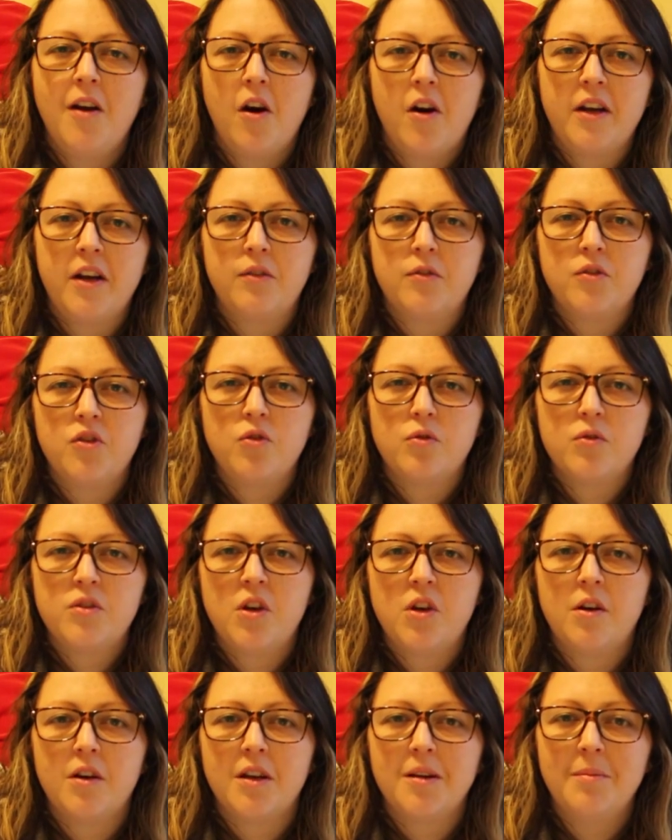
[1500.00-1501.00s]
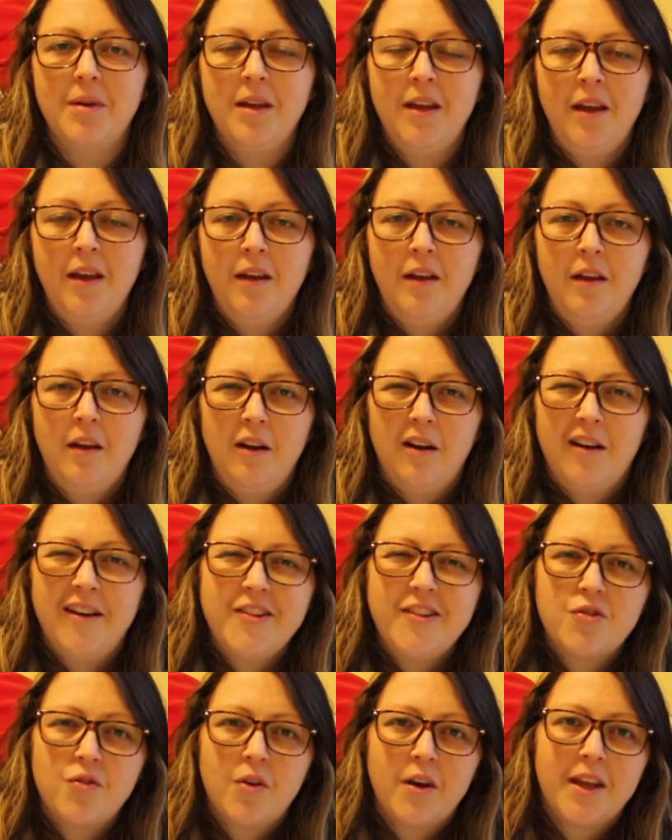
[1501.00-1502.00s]
eye on your time.
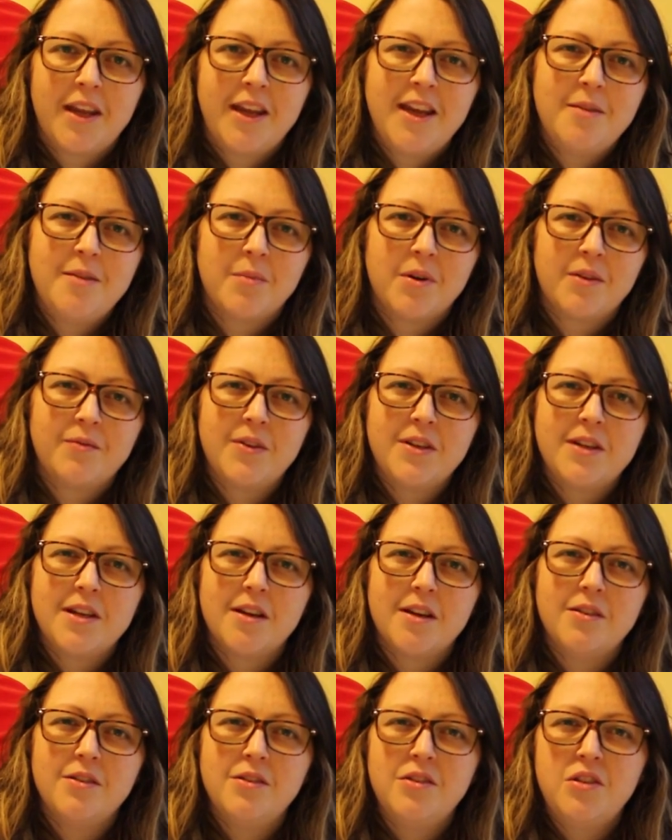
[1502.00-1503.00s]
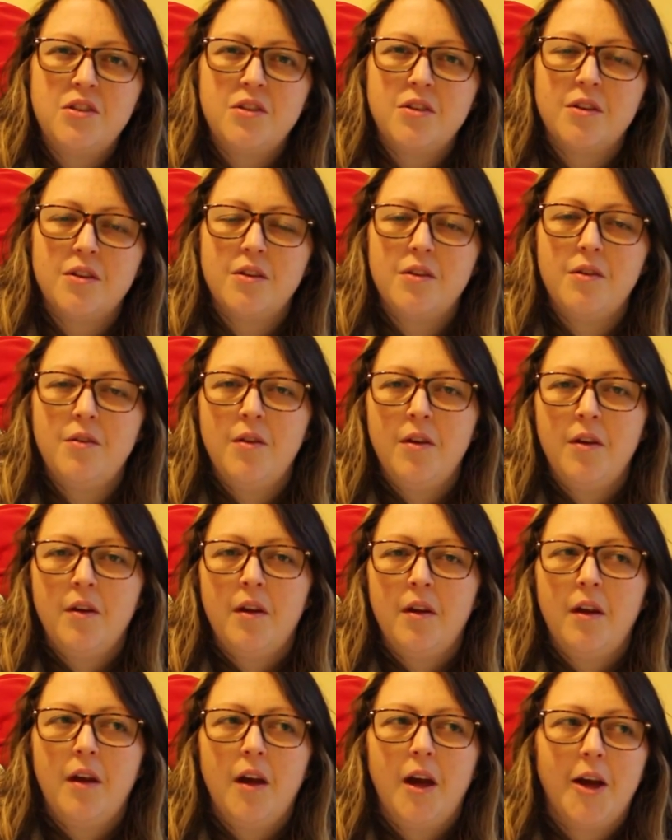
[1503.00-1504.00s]
I try and keep my videos to
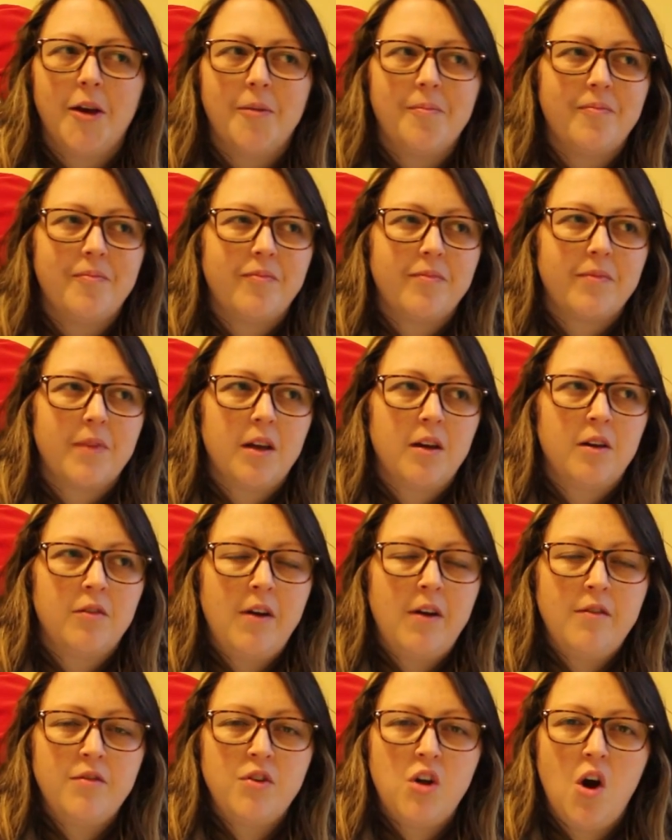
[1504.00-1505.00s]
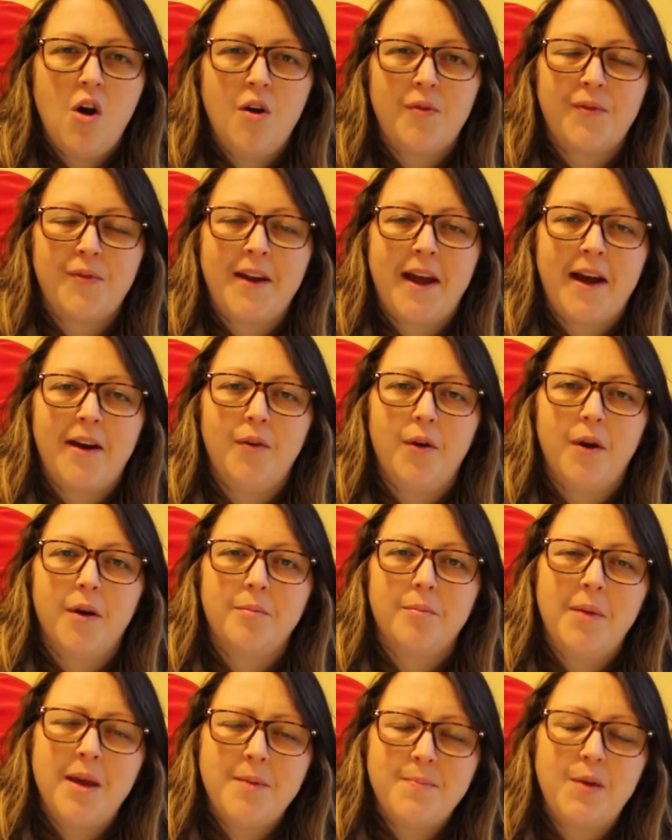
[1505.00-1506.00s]
around half an
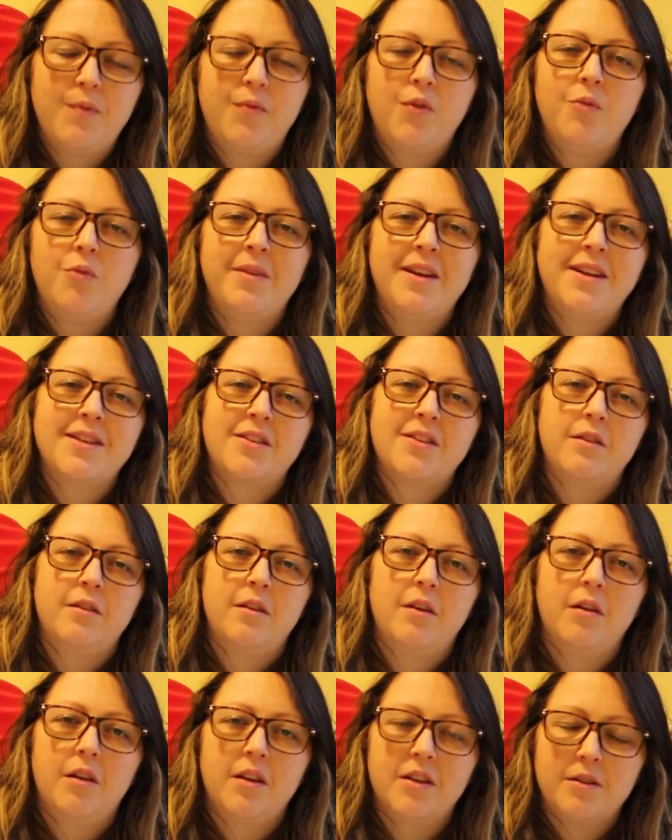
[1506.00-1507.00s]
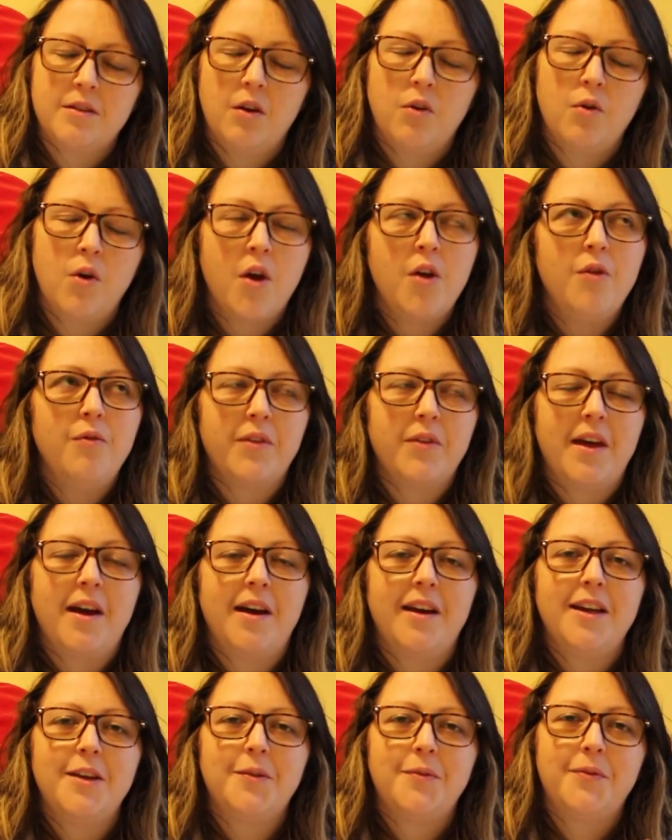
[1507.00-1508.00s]
hour, maybe a few minutes over
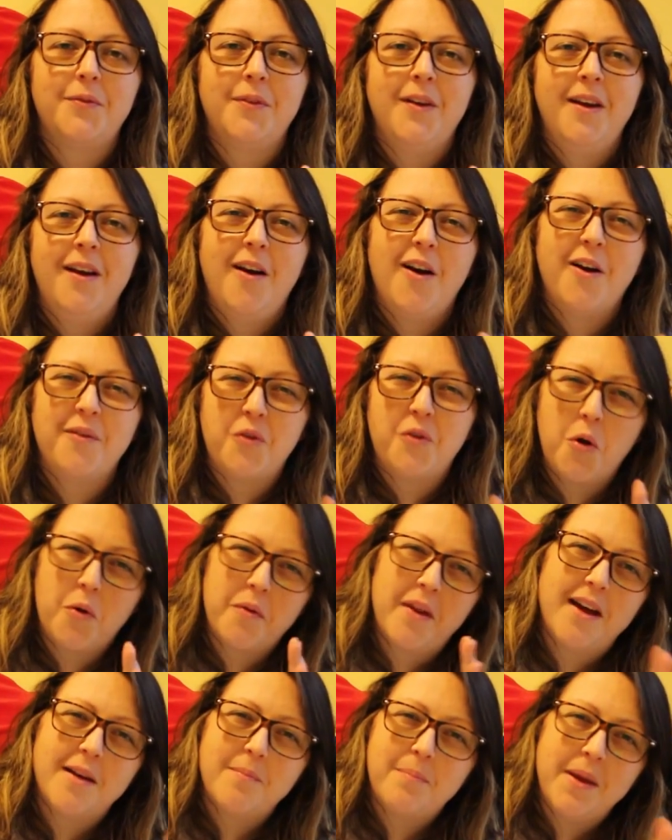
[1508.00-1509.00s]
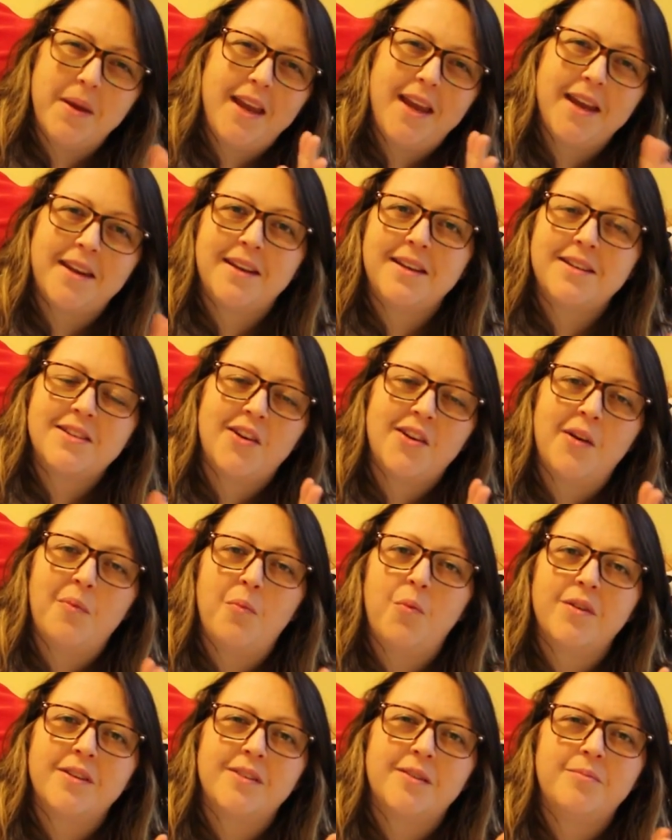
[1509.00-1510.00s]
that if I've got that beginning
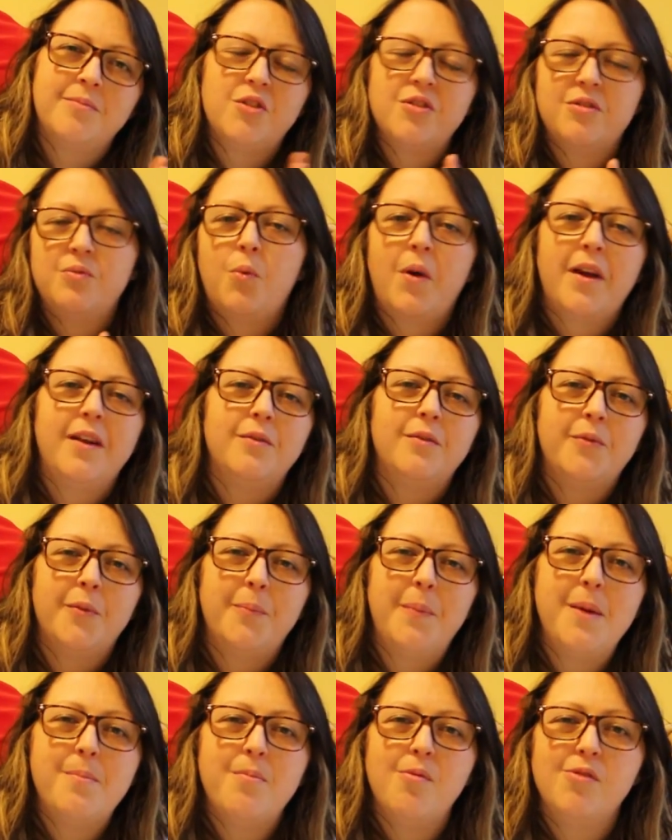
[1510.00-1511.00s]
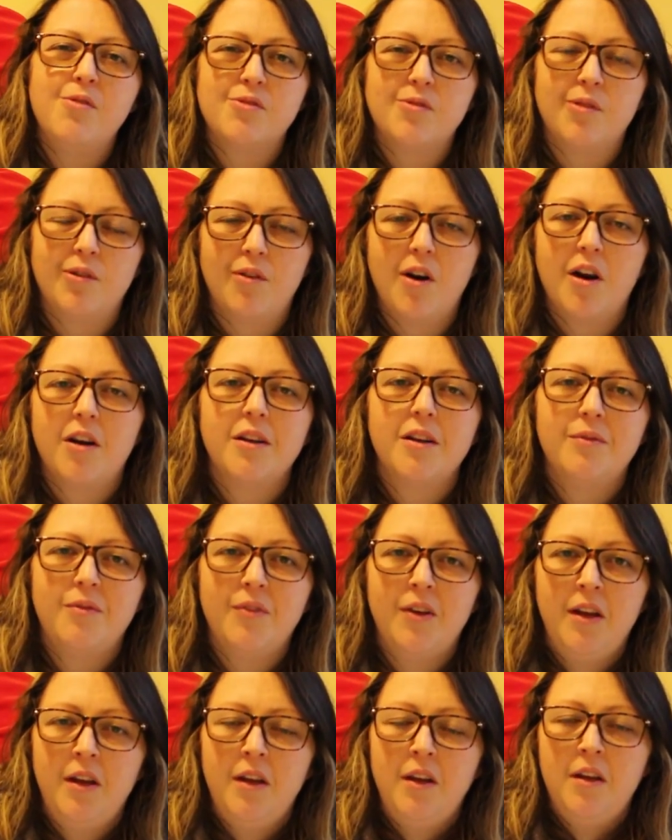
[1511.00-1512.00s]
time when I'm just waiting for people to
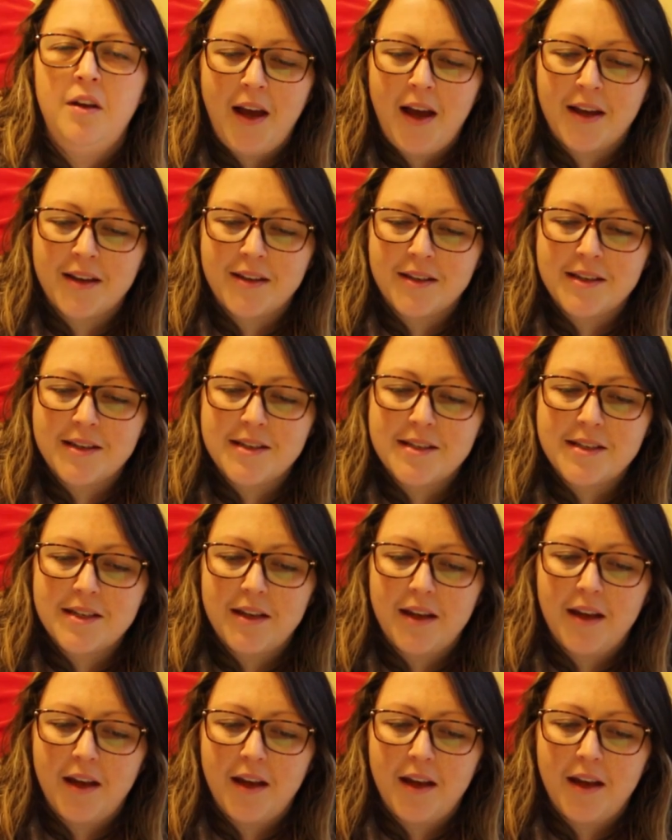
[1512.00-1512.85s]
arrive. And